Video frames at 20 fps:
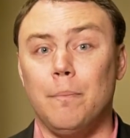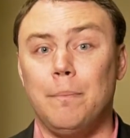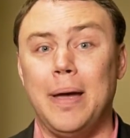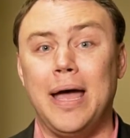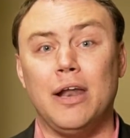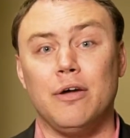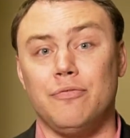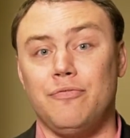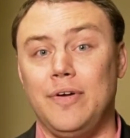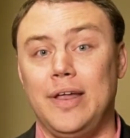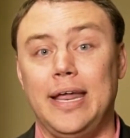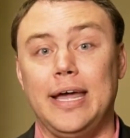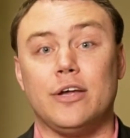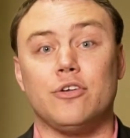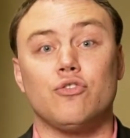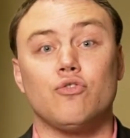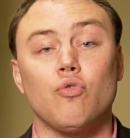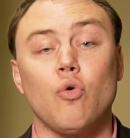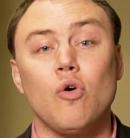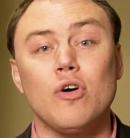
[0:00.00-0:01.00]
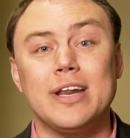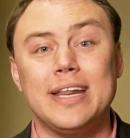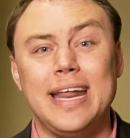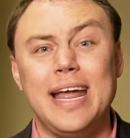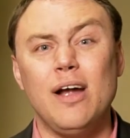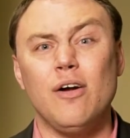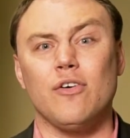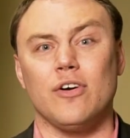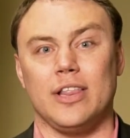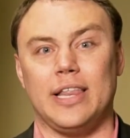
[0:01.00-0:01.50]
benefit
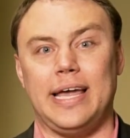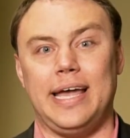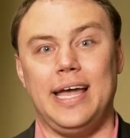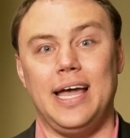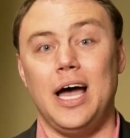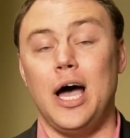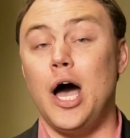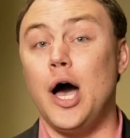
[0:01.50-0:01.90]
extraordinarily